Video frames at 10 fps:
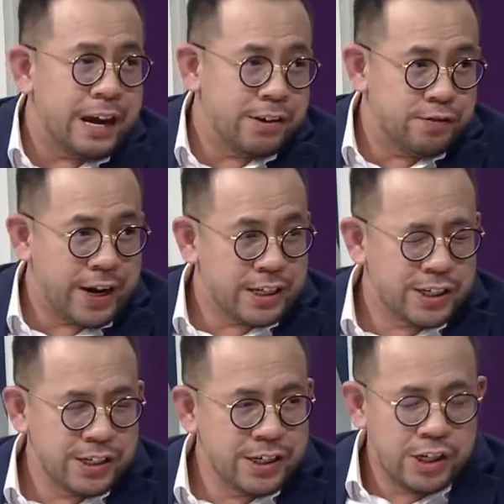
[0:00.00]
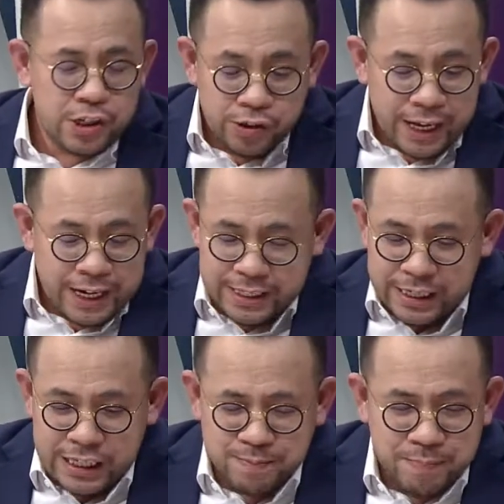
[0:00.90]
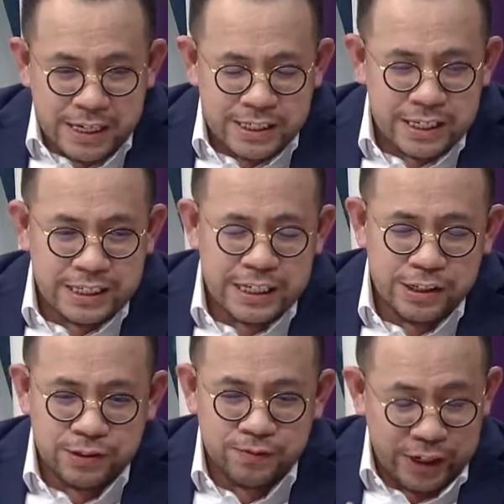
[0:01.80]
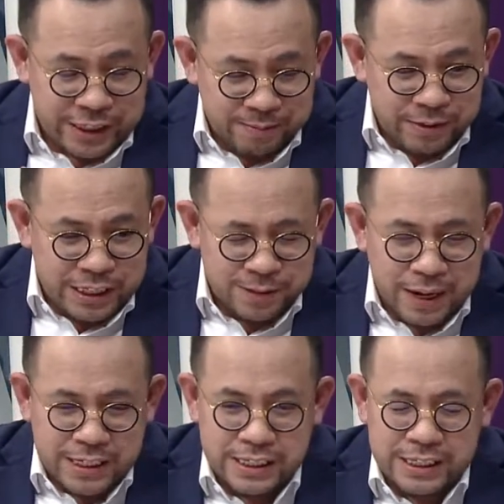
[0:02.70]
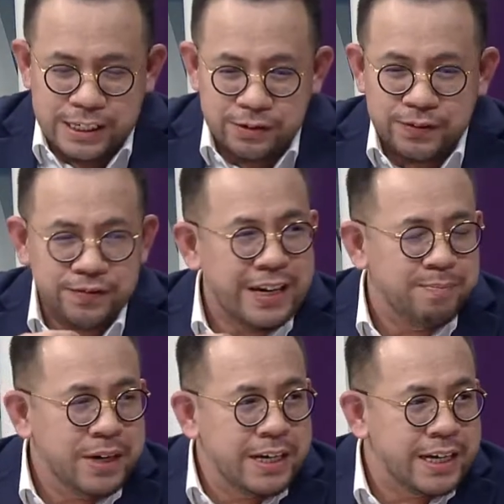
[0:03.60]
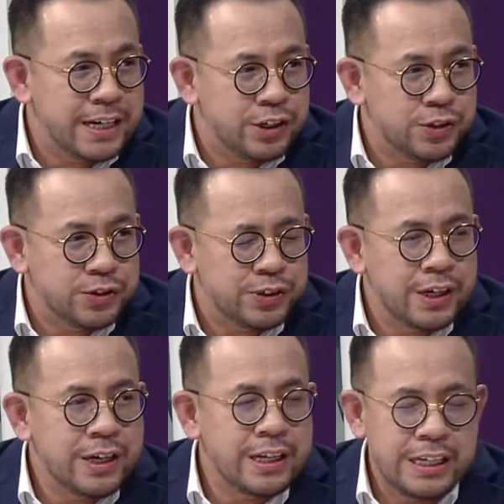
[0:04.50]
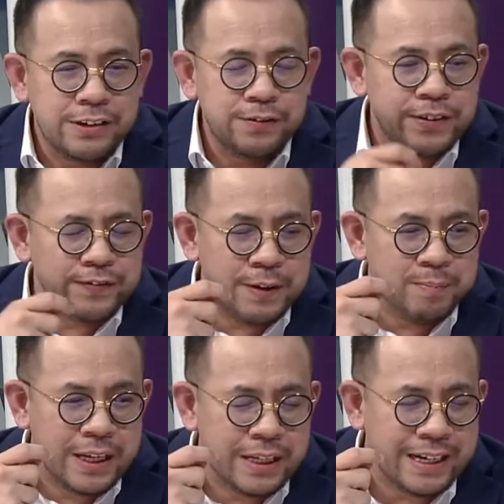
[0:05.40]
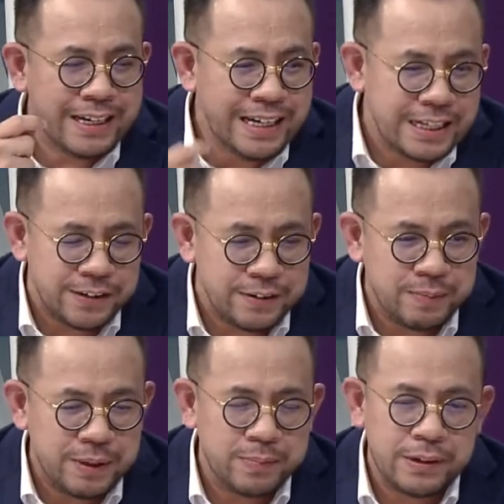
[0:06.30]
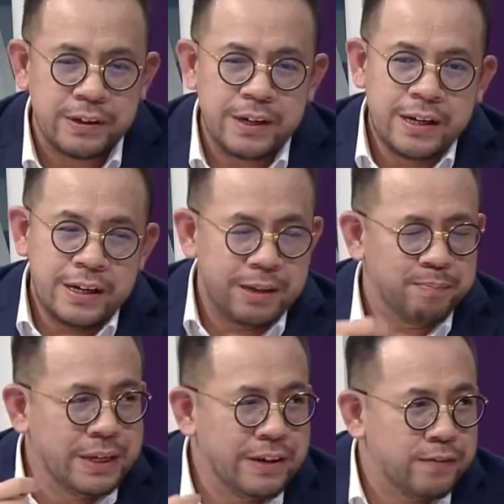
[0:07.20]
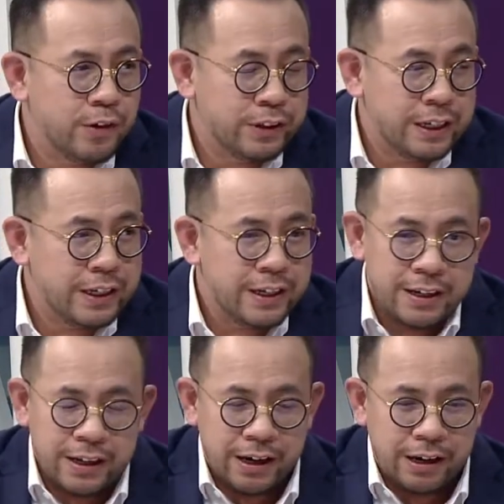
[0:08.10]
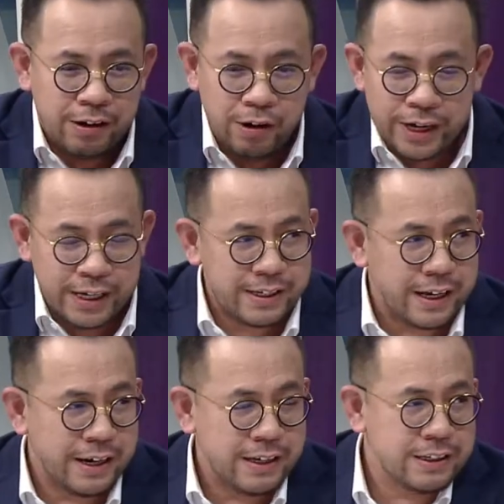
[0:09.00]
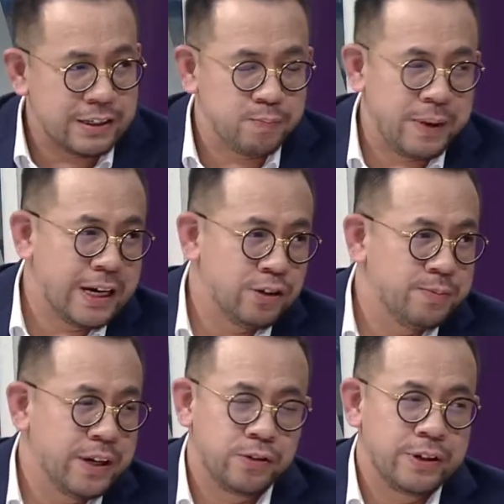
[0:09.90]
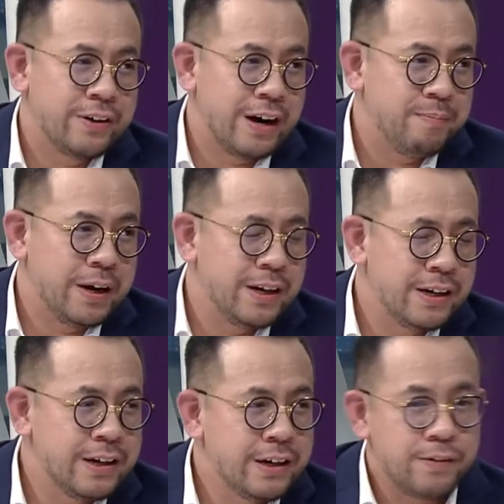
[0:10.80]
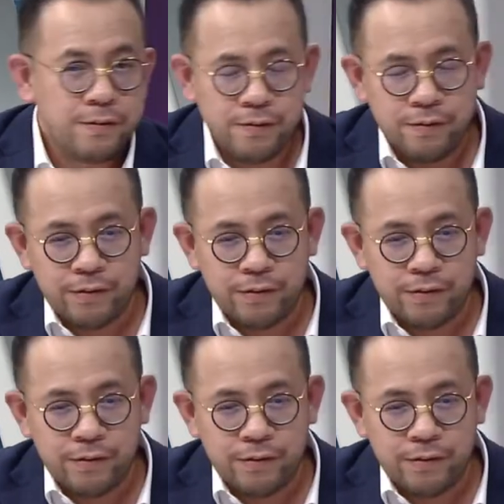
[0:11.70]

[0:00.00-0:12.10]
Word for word: of the problems are entrenched. So like I said, this budget deals, for example, this budget deals with immediate issues, deal with immediate needs of the people, the B40. Uh, look at Sumbangan Tunai Rahmah.